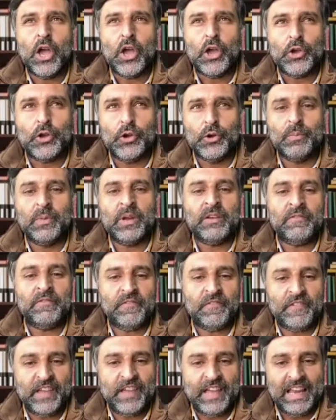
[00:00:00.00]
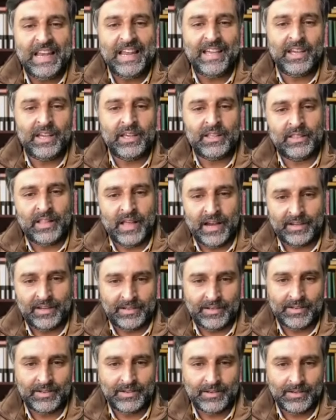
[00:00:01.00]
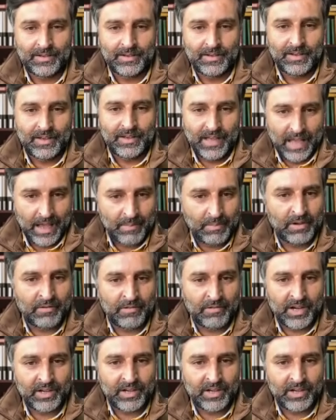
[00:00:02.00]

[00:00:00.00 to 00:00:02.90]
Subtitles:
human feeling in that. Am I right?